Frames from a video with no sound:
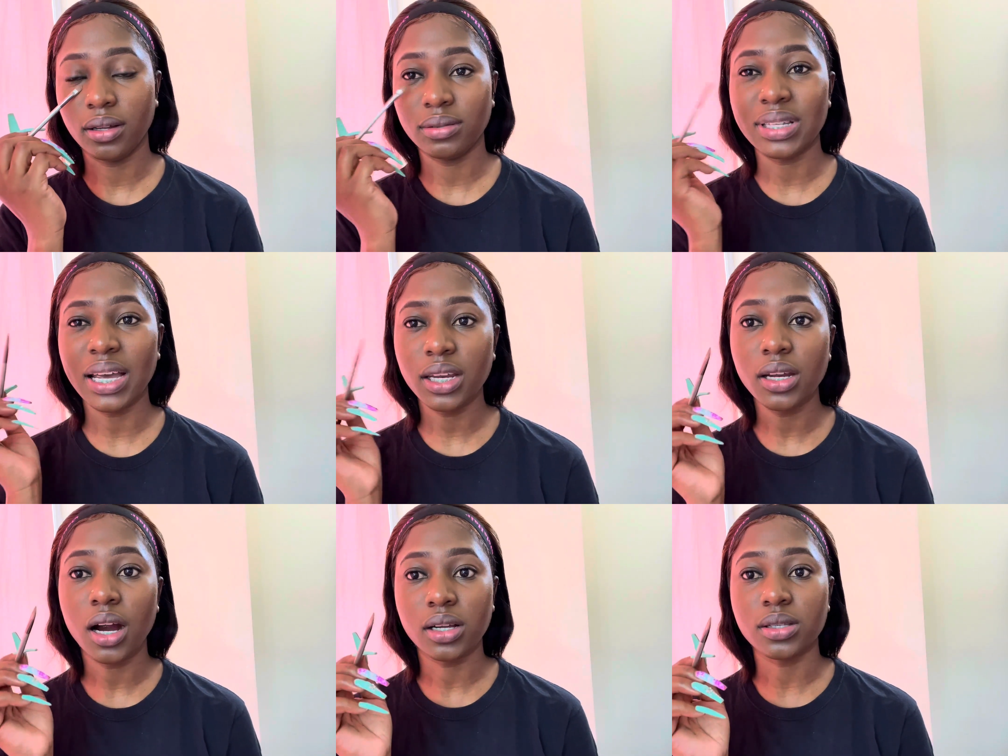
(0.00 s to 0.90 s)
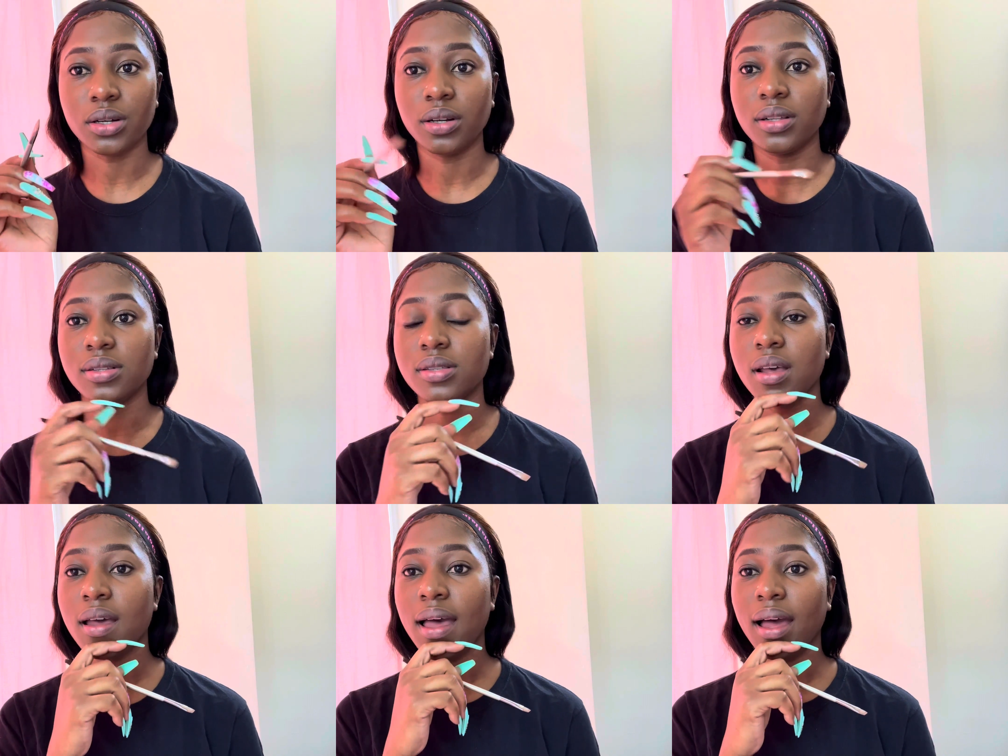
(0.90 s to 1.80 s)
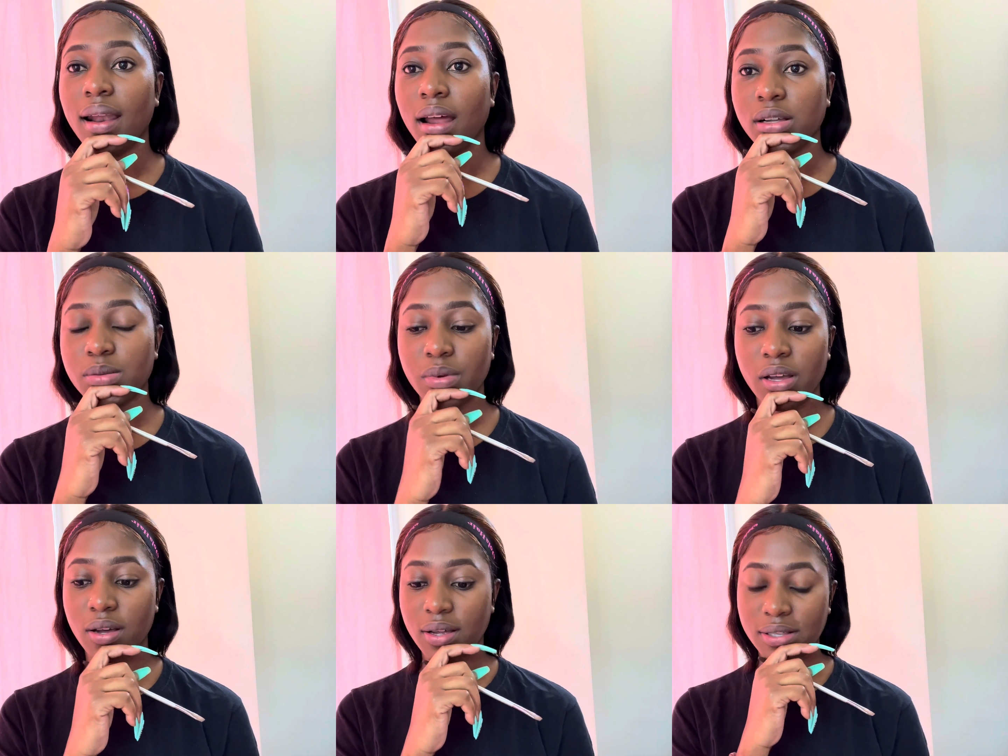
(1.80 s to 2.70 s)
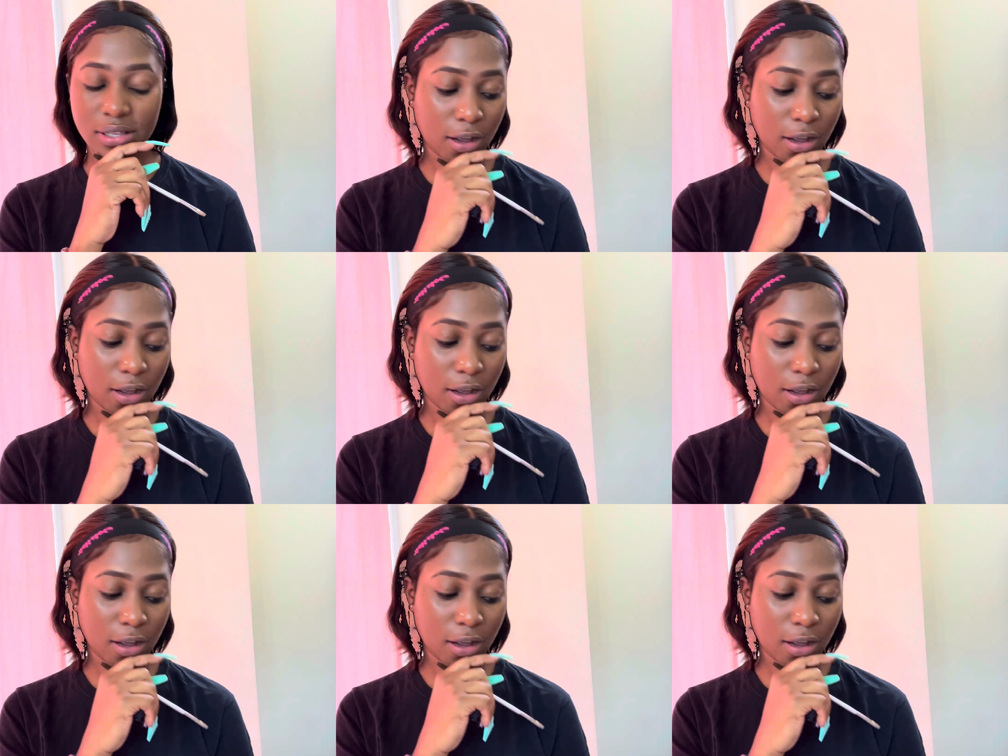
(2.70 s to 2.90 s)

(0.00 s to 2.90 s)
tiny dark circles, and that was because